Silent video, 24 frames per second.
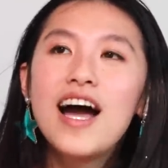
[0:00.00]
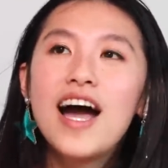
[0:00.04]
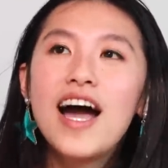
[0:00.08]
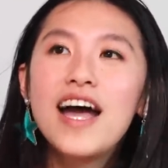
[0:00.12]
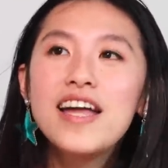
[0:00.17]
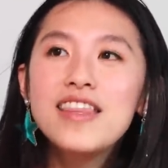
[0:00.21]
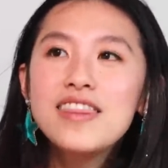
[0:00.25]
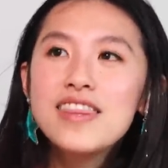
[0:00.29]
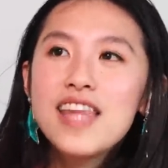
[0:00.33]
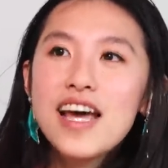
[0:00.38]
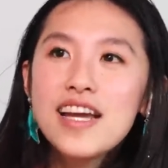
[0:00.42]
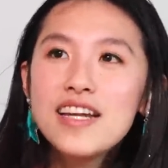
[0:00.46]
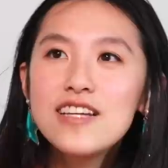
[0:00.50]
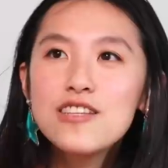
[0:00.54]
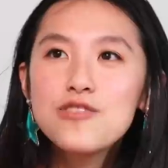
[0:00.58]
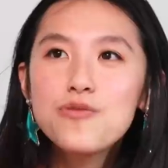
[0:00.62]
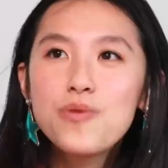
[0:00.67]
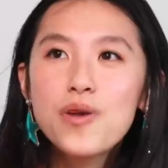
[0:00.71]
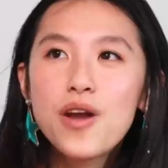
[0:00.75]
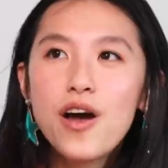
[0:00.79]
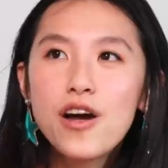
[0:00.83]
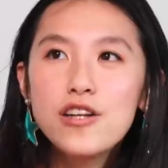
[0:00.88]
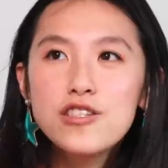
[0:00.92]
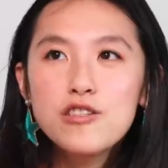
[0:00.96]
And that is
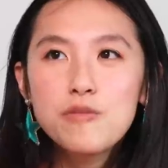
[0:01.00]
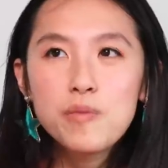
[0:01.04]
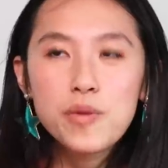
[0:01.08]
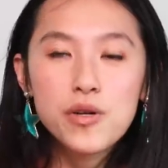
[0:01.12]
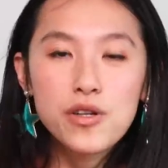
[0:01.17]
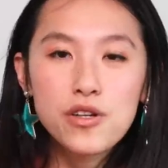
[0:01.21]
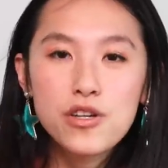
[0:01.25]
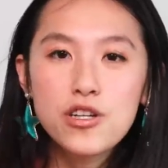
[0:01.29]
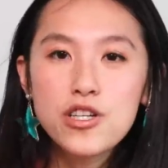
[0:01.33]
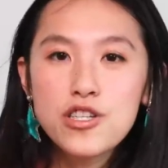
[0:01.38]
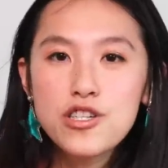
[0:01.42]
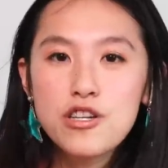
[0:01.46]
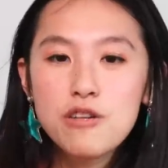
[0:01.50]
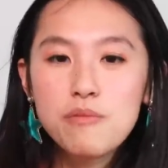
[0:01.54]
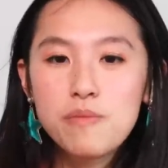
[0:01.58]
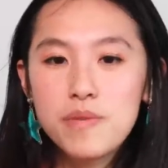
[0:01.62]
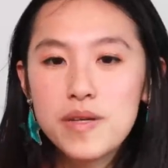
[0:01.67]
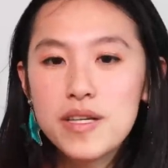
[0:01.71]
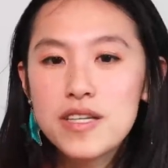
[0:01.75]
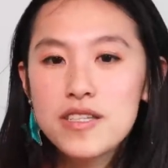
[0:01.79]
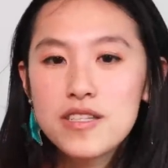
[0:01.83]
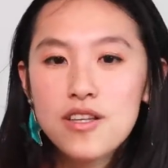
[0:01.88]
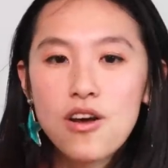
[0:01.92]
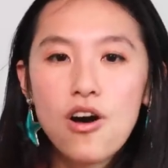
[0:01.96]
what entrepreneurship
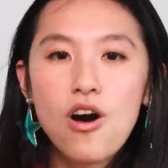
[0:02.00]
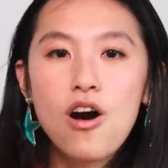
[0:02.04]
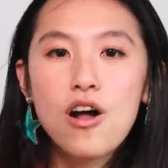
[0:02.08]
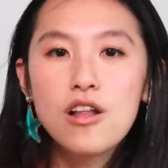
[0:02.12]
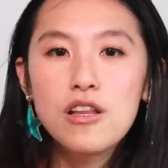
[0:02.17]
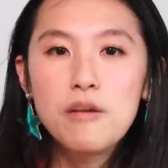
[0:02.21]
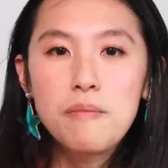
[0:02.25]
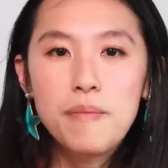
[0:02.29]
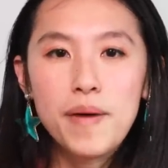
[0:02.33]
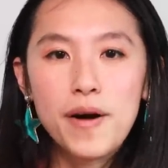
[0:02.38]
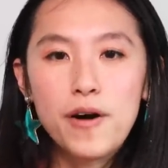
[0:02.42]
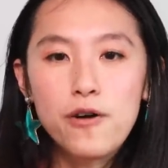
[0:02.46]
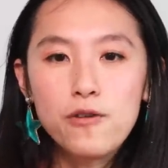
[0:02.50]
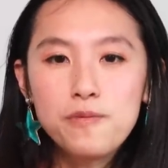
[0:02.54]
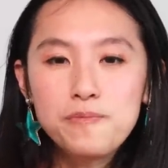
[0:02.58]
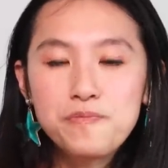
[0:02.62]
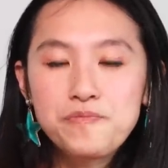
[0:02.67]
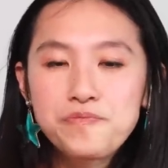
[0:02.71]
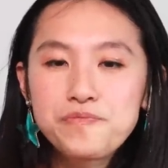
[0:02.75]
is all about.